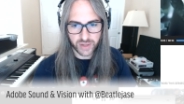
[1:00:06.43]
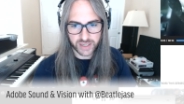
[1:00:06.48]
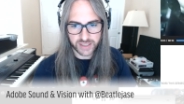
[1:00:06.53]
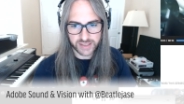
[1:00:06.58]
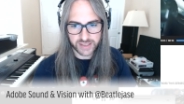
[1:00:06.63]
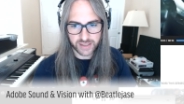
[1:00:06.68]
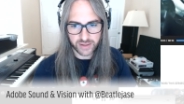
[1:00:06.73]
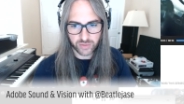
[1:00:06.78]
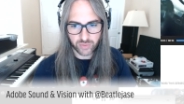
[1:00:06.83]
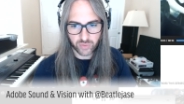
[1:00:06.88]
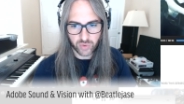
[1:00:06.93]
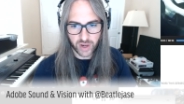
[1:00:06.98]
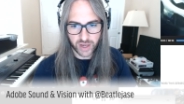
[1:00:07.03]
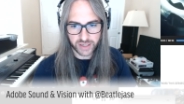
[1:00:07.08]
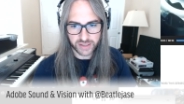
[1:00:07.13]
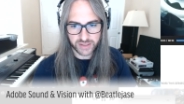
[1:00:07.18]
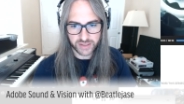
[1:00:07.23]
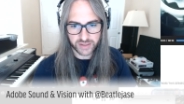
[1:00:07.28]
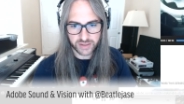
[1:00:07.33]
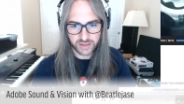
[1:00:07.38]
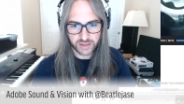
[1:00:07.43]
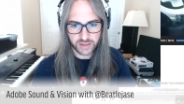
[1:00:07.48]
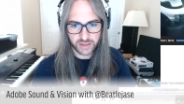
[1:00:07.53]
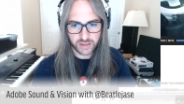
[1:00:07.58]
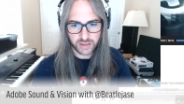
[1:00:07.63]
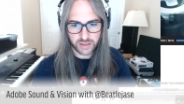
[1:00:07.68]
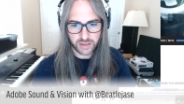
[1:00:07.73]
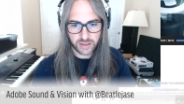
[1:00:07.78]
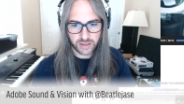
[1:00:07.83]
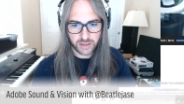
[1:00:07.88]
that it's in the right.
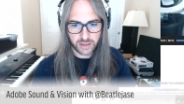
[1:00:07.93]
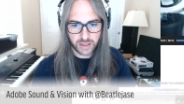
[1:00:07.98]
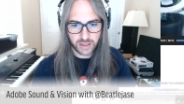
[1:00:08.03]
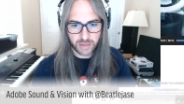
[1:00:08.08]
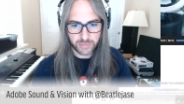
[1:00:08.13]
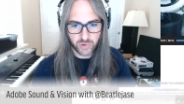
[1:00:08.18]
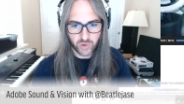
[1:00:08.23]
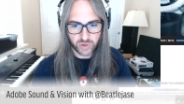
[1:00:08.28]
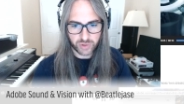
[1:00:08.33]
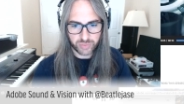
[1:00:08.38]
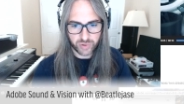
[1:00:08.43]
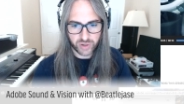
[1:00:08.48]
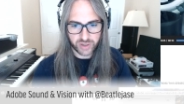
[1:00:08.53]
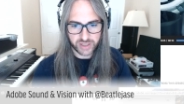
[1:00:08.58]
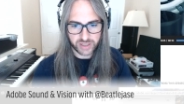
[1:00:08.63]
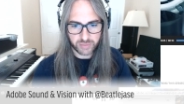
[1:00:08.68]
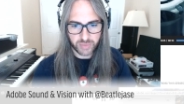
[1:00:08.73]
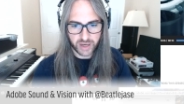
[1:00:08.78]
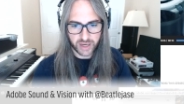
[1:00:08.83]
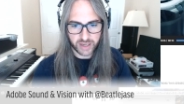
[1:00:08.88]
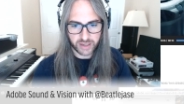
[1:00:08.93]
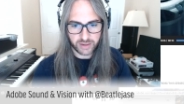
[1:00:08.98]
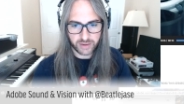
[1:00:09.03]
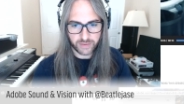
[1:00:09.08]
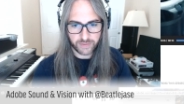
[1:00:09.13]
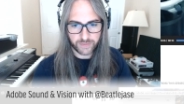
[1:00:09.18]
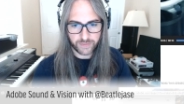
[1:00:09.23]
I'm going to put it in my